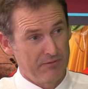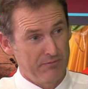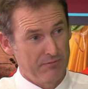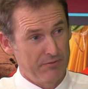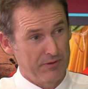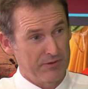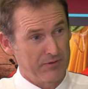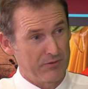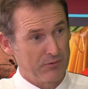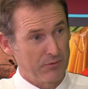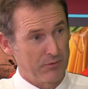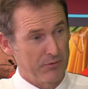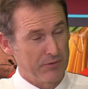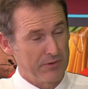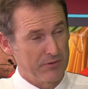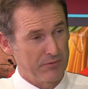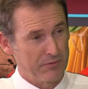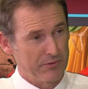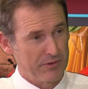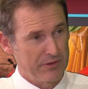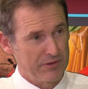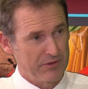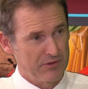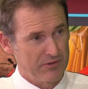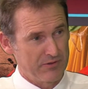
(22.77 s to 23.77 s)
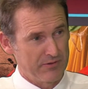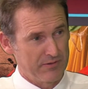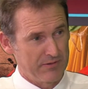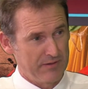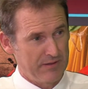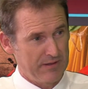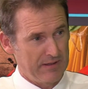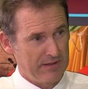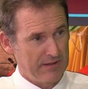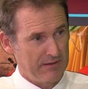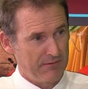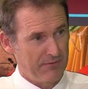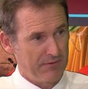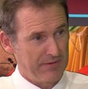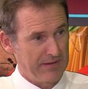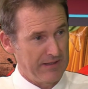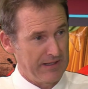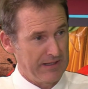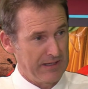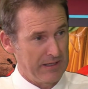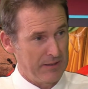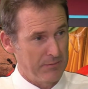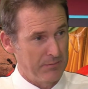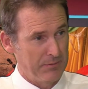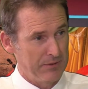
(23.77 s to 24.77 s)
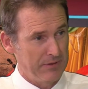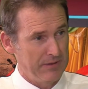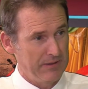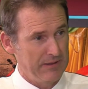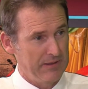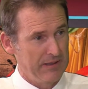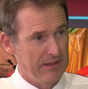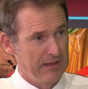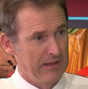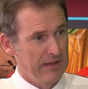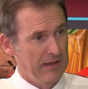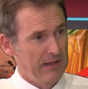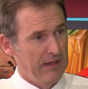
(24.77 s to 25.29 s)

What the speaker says: Victorian region for the NAB